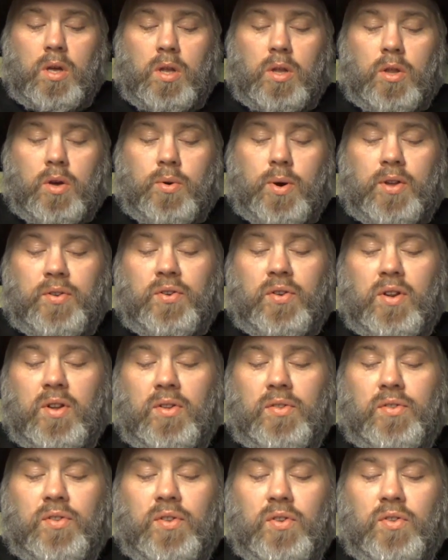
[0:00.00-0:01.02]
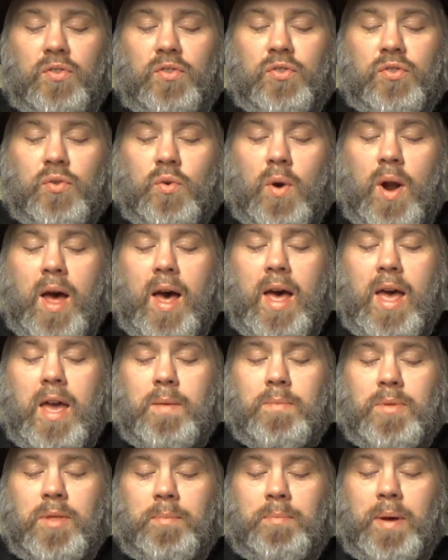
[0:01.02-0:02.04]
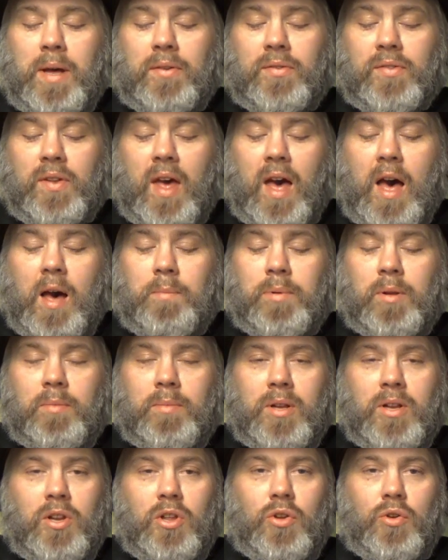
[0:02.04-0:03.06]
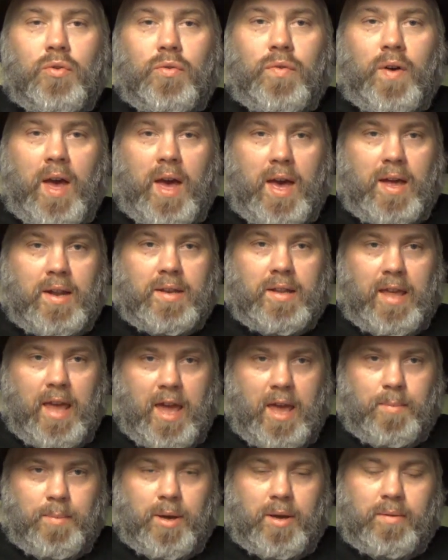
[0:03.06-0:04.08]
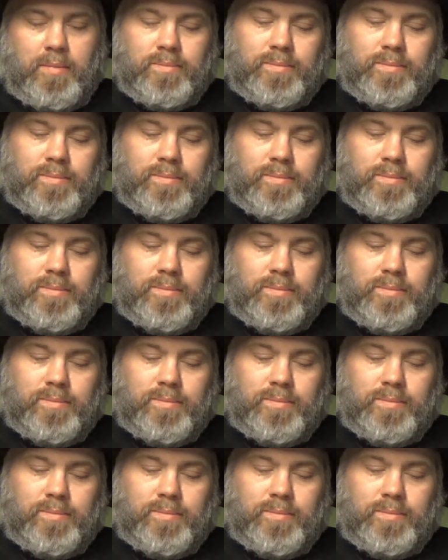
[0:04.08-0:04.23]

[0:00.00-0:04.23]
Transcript: The question is to describe the best compliment you've had gaming.